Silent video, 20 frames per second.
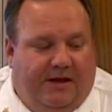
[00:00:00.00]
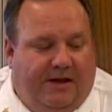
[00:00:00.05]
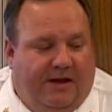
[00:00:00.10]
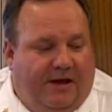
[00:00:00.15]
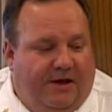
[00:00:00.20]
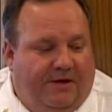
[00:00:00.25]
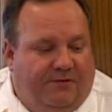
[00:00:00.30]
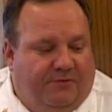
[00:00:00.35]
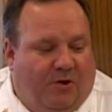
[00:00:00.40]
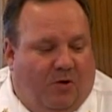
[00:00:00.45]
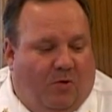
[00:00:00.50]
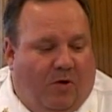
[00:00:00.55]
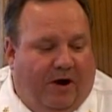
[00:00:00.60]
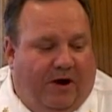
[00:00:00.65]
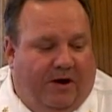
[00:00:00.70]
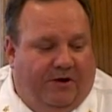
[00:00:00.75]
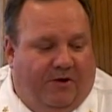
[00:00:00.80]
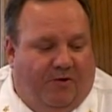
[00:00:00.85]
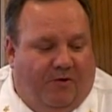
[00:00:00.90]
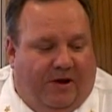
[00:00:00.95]
It
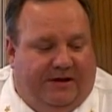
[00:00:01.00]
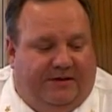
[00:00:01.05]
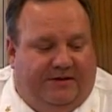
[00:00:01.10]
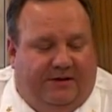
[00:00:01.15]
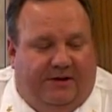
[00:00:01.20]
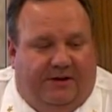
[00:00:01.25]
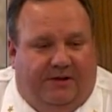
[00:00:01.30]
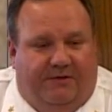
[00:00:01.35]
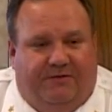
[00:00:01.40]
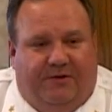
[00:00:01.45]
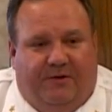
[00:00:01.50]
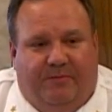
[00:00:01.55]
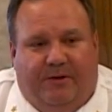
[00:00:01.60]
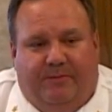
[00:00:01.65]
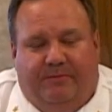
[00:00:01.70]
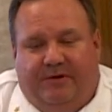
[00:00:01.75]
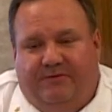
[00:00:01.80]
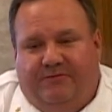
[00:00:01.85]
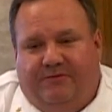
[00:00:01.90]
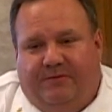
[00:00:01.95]
required a great deal of
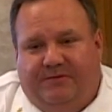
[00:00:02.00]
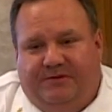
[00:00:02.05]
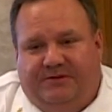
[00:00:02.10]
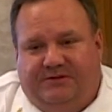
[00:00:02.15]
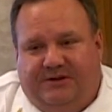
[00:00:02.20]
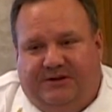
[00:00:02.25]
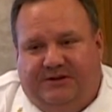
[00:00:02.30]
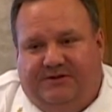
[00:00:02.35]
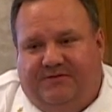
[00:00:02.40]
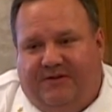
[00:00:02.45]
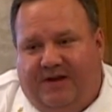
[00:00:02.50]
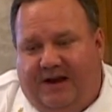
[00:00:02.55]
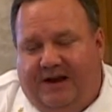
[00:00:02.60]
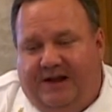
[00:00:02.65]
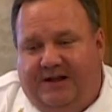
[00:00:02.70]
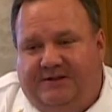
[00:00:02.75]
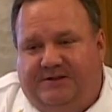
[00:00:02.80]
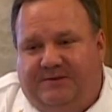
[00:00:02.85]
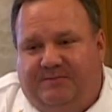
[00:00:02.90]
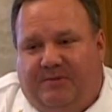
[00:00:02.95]
commitment from the city's
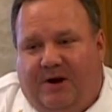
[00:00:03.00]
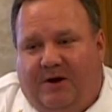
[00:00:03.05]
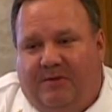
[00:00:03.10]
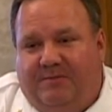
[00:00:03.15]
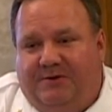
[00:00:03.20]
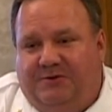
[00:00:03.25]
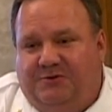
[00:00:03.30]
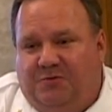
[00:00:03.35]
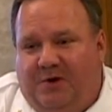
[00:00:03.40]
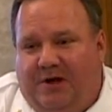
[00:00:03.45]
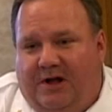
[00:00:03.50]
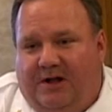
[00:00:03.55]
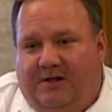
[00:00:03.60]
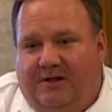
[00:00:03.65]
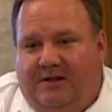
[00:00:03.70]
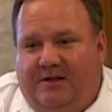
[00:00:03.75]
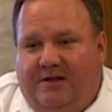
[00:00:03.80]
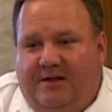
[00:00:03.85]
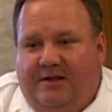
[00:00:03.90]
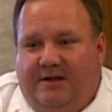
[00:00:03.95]
finance department as
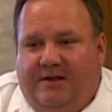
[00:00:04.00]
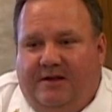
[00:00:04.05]
well,